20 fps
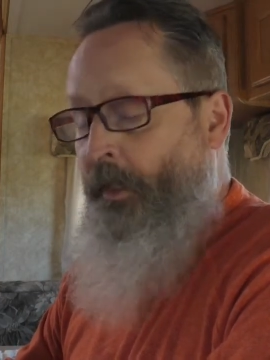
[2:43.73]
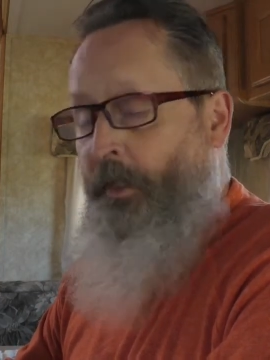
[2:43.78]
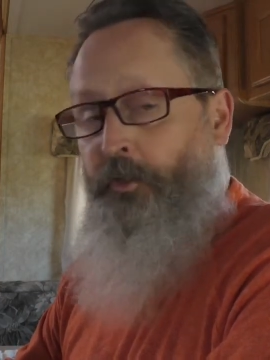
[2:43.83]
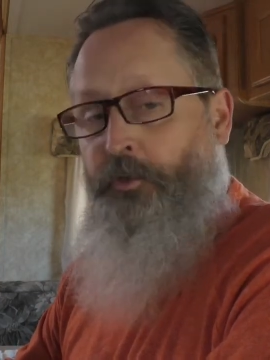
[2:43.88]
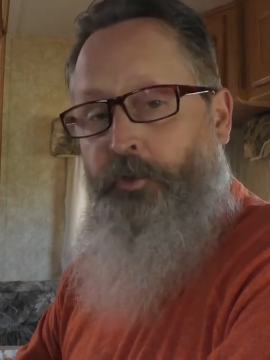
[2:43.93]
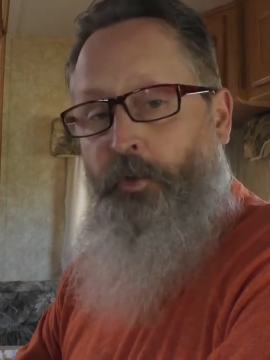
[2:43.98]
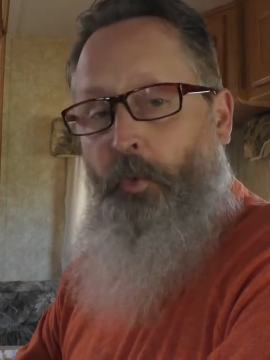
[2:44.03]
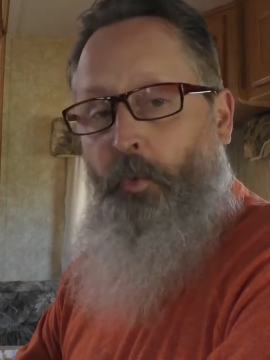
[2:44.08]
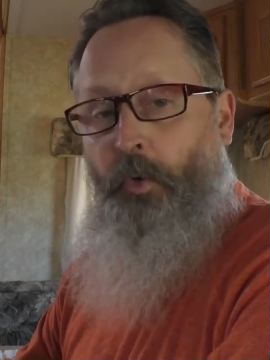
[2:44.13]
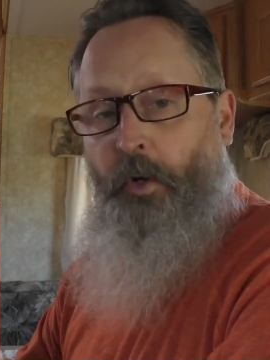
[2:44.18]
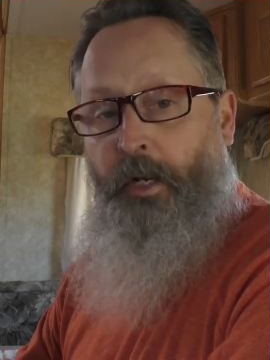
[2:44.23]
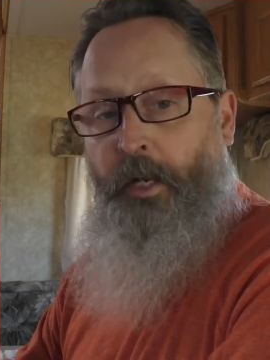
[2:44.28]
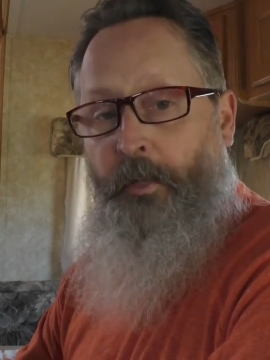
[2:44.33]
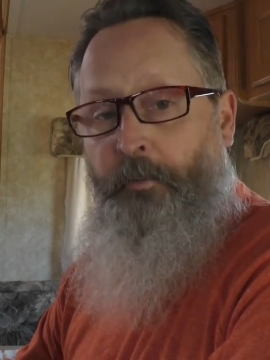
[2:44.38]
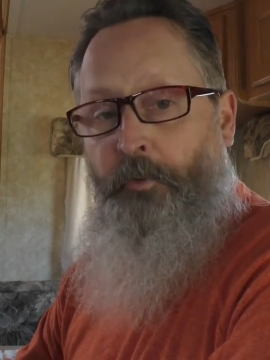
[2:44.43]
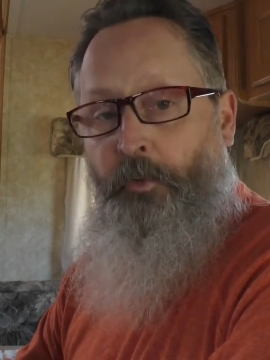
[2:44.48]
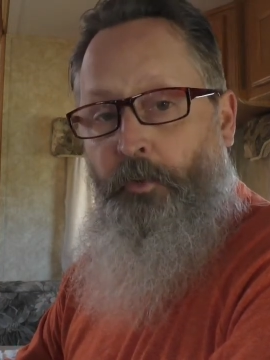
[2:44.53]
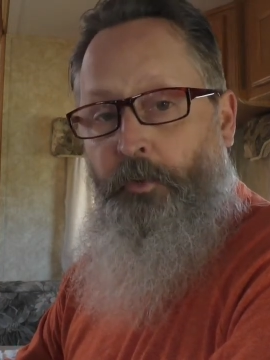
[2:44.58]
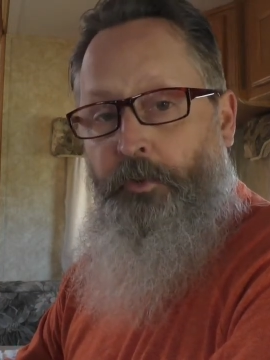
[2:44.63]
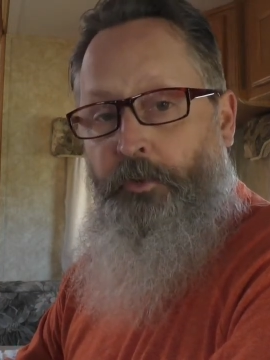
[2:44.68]
So what
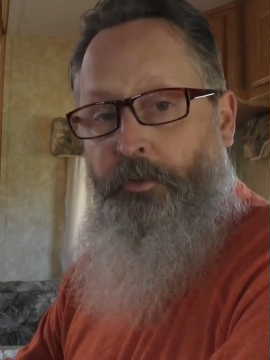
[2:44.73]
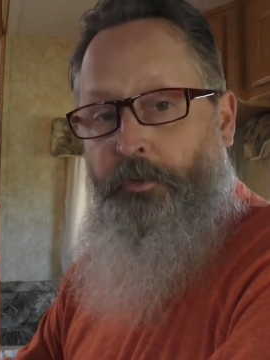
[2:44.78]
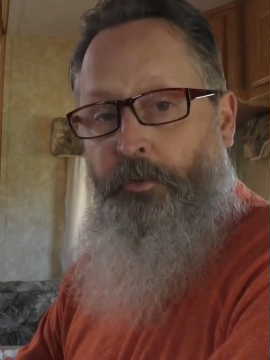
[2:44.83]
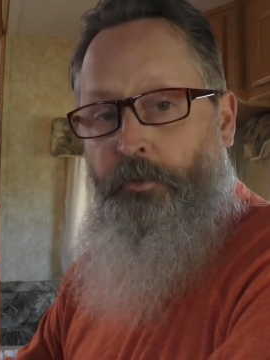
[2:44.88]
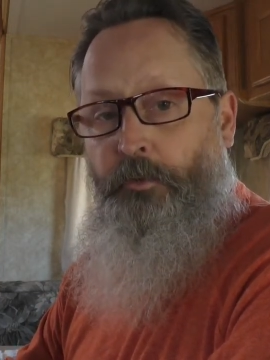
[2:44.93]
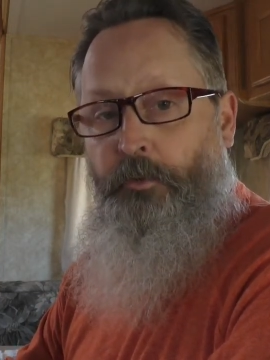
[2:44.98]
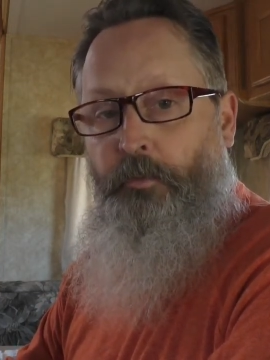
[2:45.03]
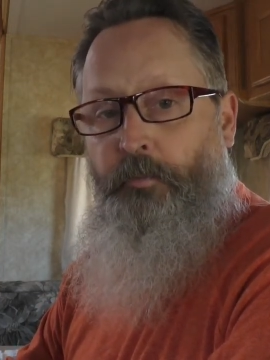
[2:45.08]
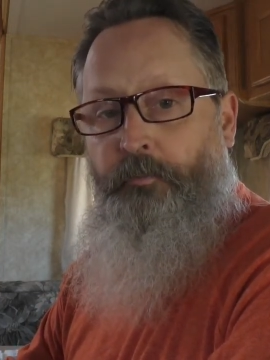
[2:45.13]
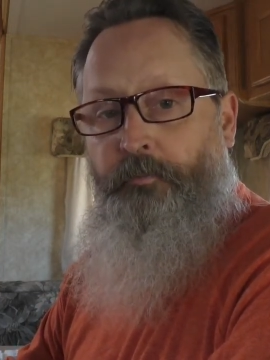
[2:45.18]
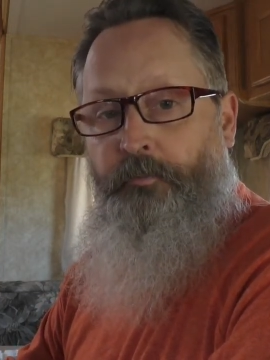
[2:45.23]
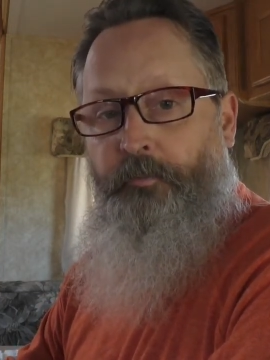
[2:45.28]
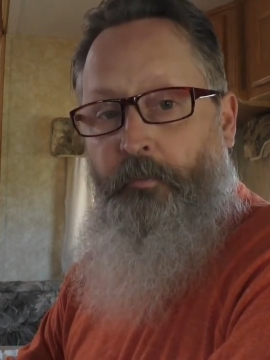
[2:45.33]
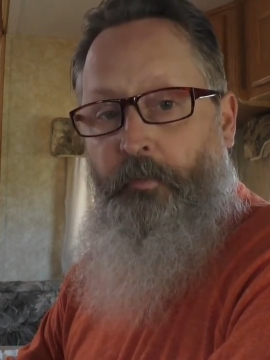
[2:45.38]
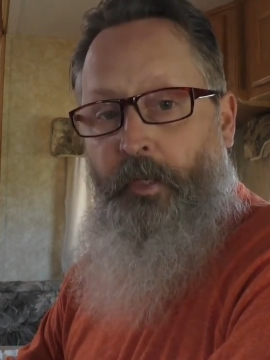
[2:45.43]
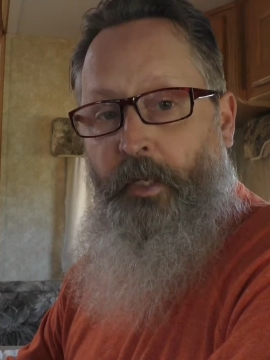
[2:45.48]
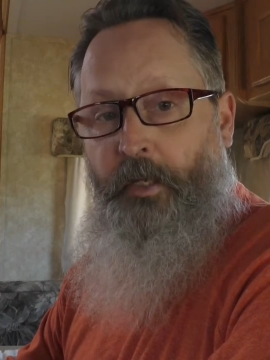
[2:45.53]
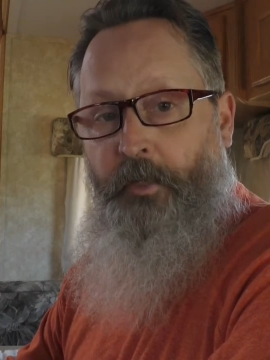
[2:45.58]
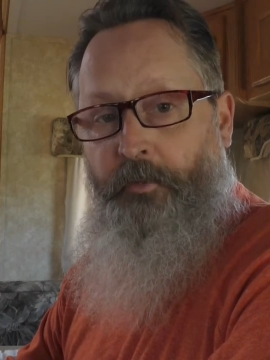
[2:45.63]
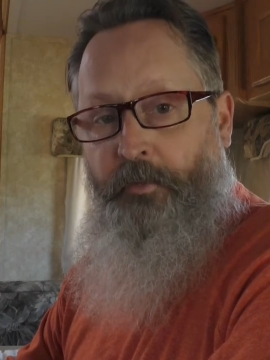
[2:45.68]
I'm going to do
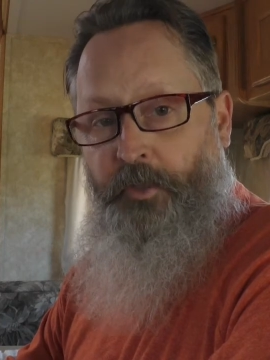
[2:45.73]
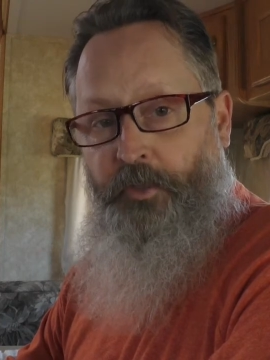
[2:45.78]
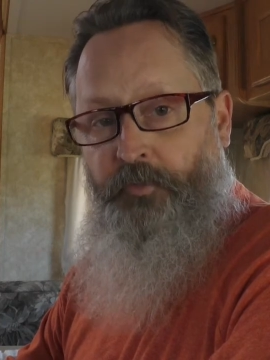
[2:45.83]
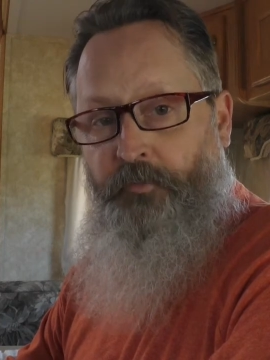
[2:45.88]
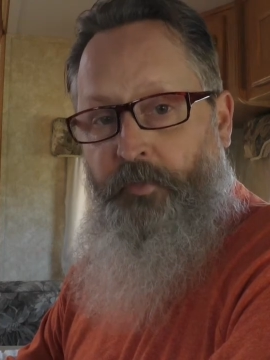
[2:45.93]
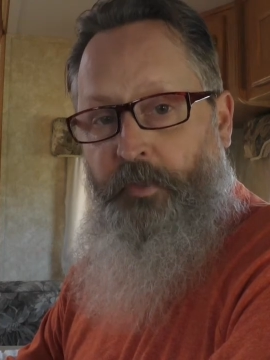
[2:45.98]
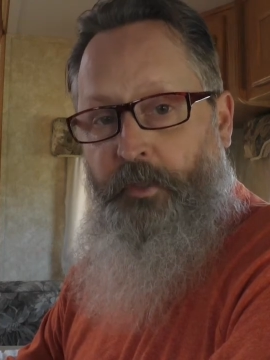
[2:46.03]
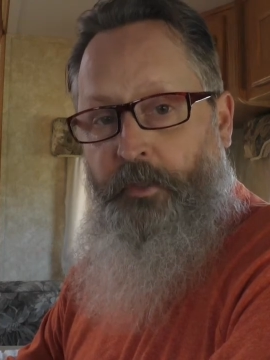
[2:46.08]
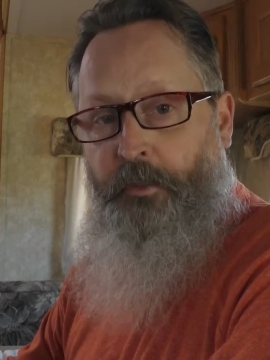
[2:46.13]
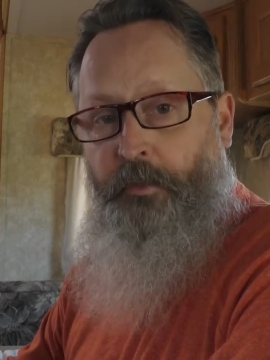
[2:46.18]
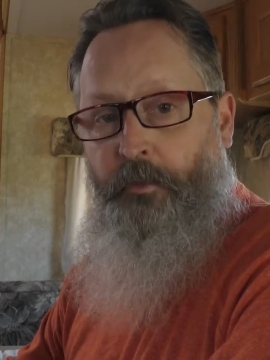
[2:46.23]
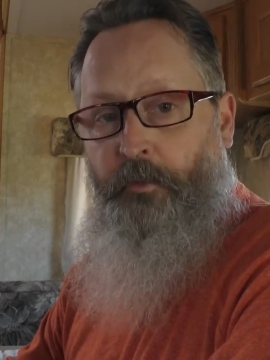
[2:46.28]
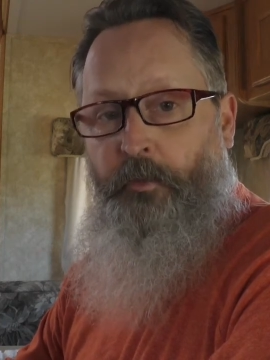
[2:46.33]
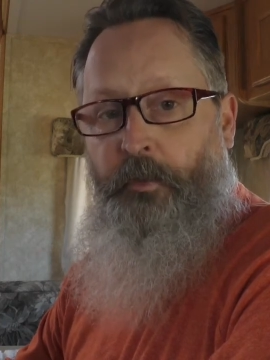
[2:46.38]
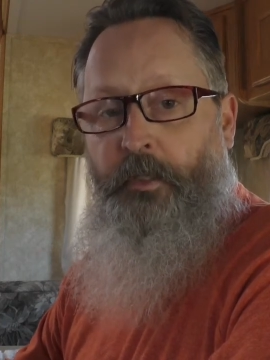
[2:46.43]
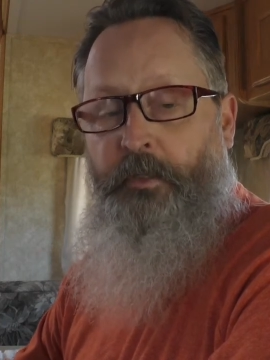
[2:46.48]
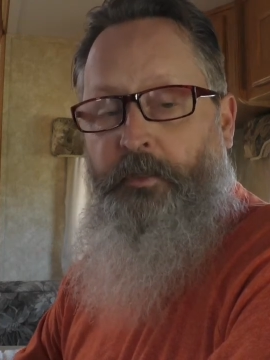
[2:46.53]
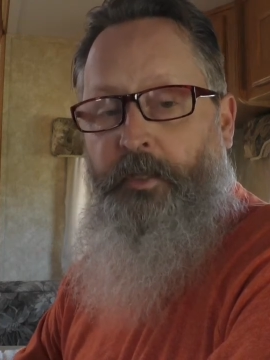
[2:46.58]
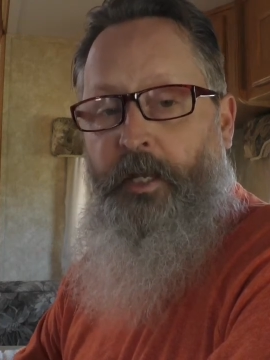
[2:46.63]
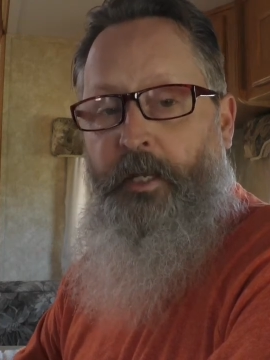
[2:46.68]
in this video
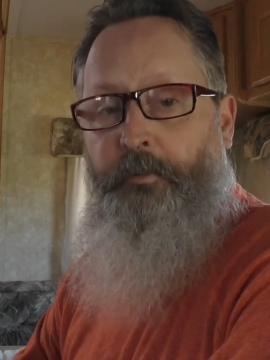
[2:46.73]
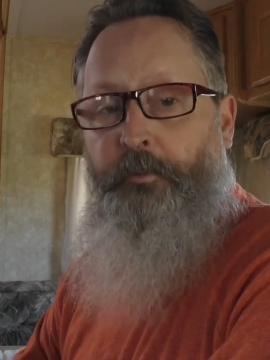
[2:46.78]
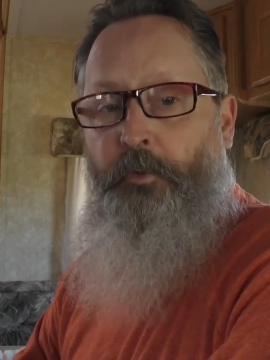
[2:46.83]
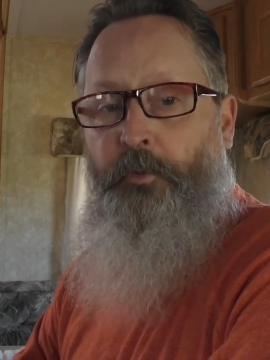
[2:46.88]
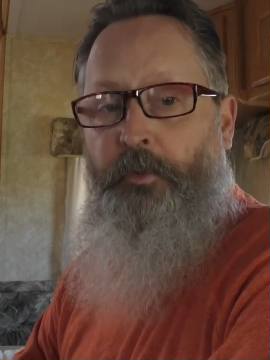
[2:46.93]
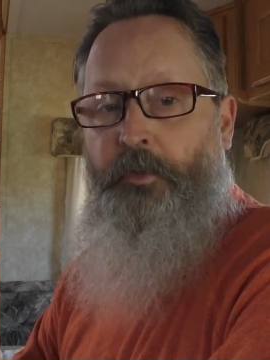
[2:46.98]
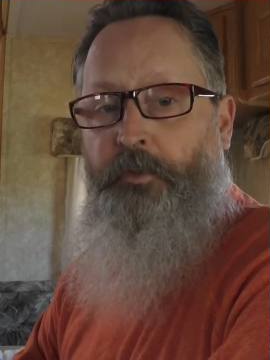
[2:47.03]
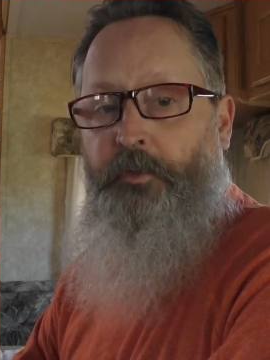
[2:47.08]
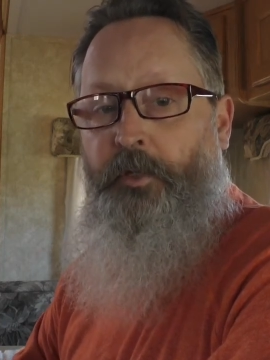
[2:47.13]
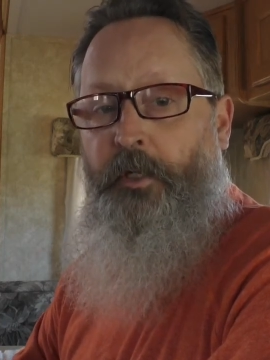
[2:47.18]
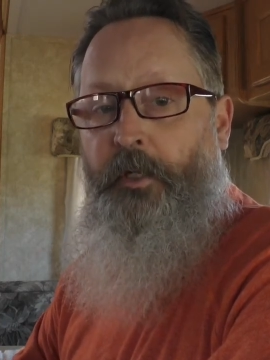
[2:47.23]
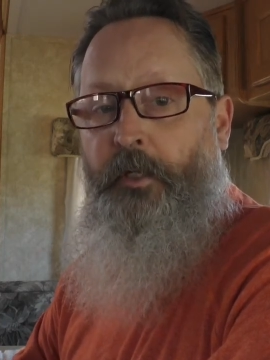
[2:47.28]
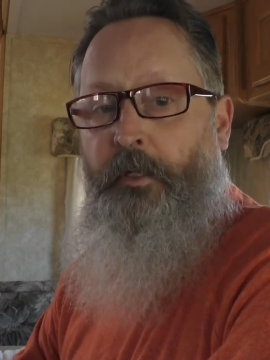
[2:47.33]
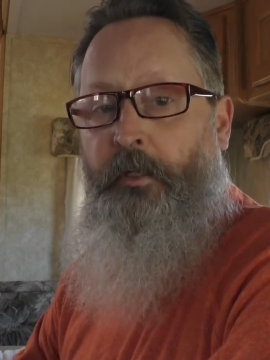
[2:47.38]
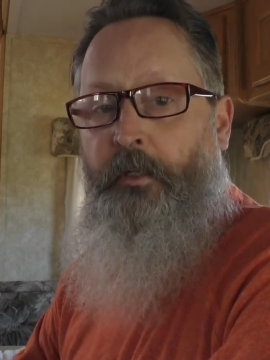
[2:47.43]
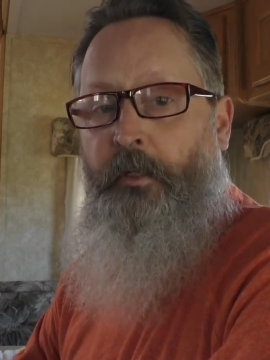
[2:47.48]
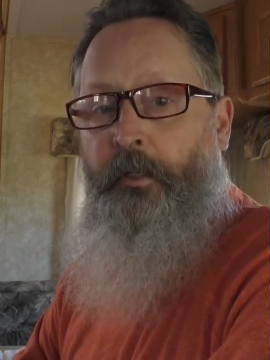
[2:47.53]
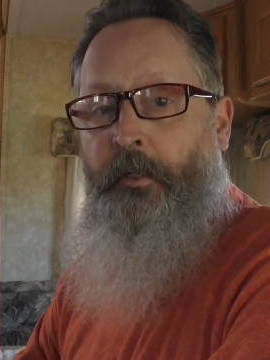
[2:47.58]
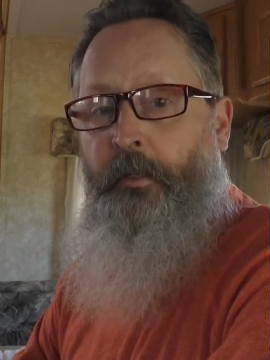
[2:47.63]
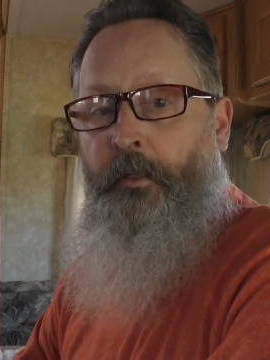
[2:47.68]
is I'm going to
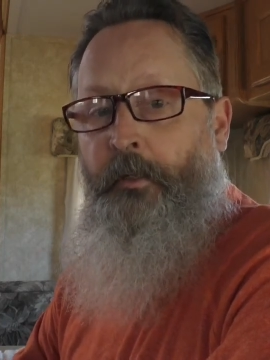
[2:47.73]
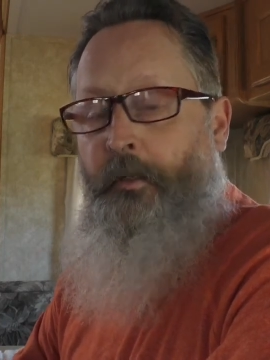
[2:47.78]
take